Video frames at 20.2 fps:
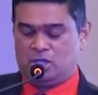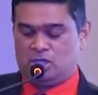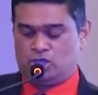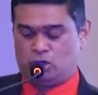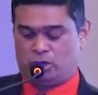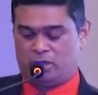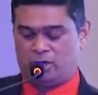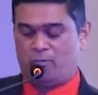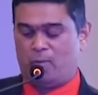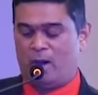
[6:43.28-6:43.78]

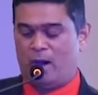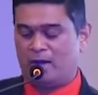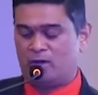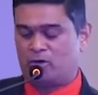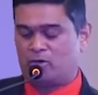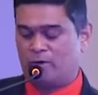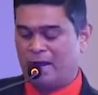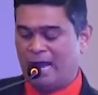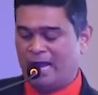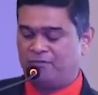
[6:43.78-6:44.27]

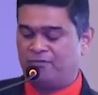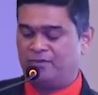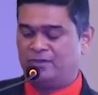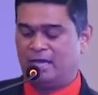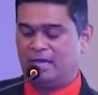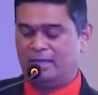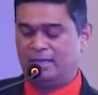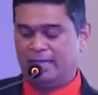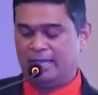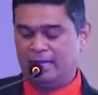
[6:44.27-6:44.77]
Shukrawar Grand
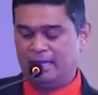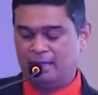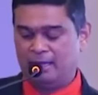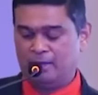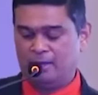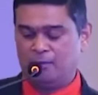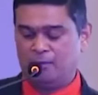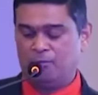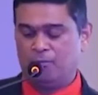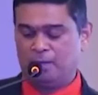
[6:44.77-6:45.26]

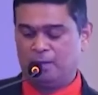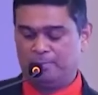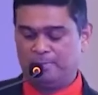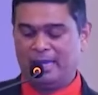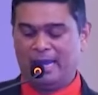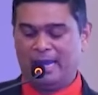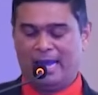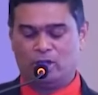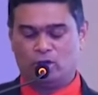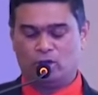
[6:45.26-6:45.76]
Finale will
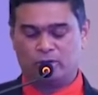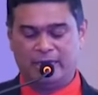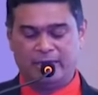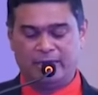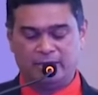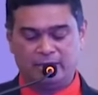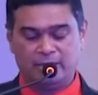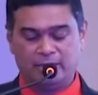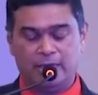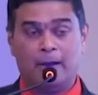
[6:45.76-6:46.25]
be
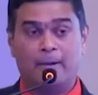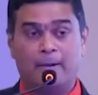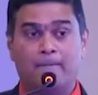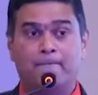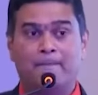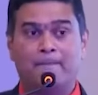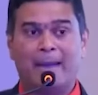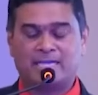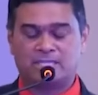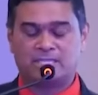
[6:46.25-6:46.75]
allocated a
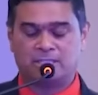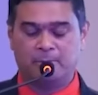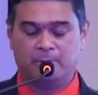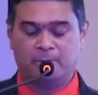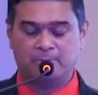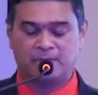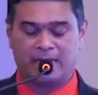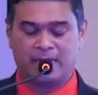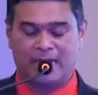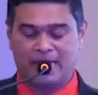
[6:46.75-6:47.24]

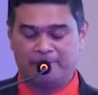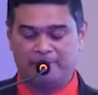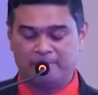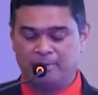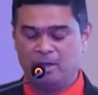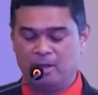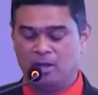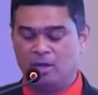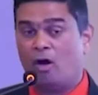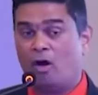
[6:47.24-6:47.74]
maximum
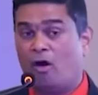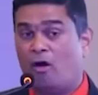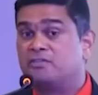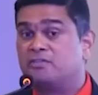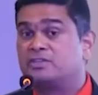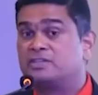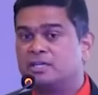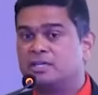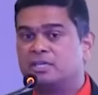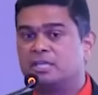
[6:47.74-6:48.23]
time of
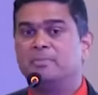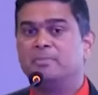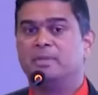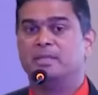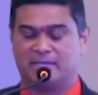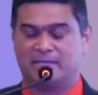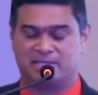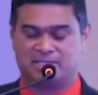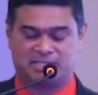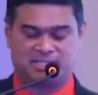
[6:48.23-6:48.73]
30
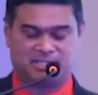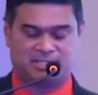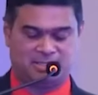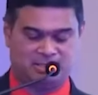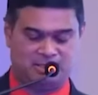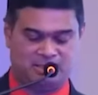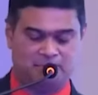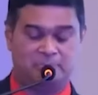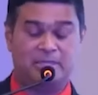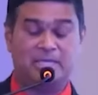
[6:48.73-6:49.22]

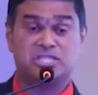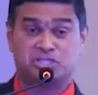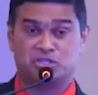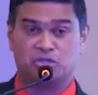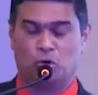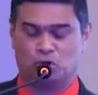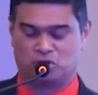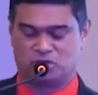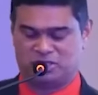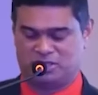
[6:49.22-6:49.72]
minutes. Please
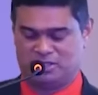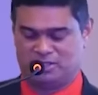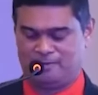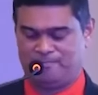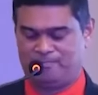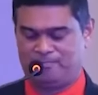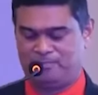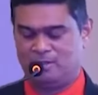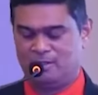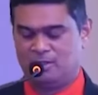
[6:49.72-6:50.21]
note.
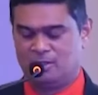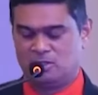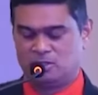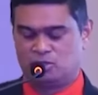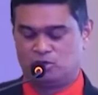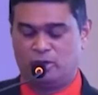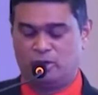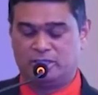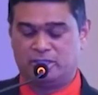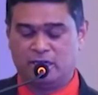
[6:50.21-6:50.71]

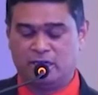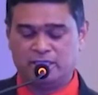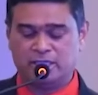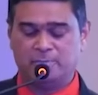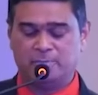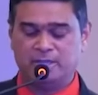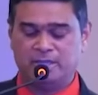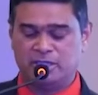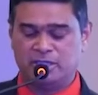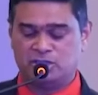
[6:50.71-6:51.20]
So in
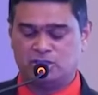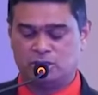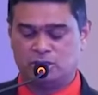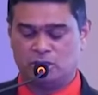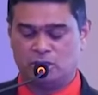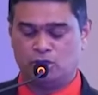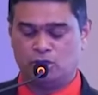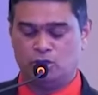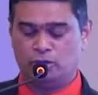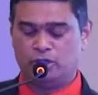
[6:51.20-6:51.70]
30 minutes,
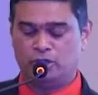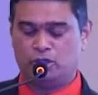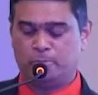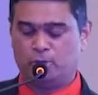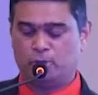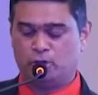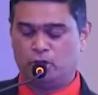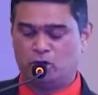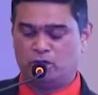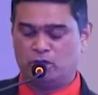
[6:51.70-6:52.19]
you need to
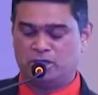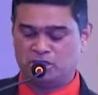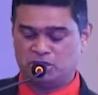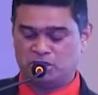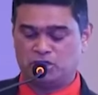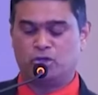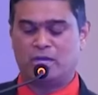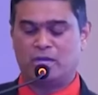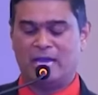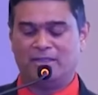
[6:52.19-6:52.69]
put your
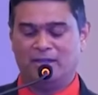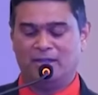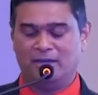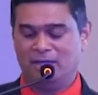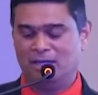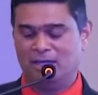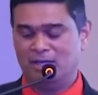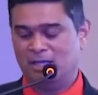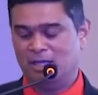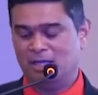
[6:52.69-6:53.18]
dish
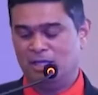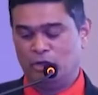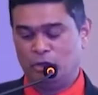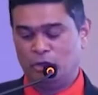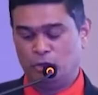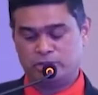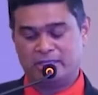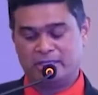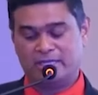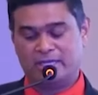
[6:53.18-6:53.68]
together
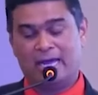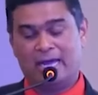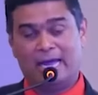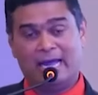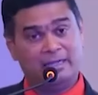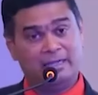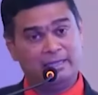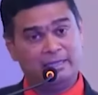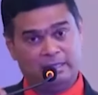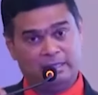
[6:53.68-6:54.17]
using a
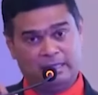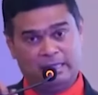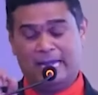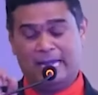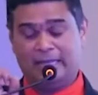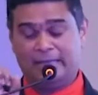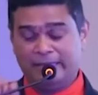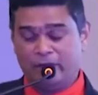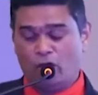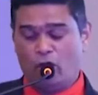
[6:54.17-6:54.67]

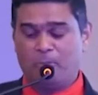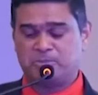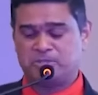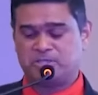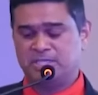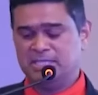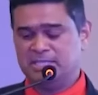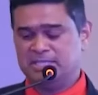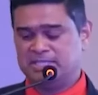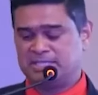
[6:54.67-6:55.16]
healthy
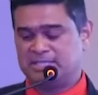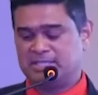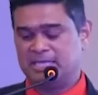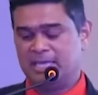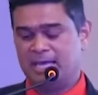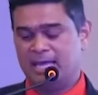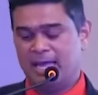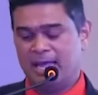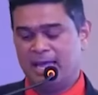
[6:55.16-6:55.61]
options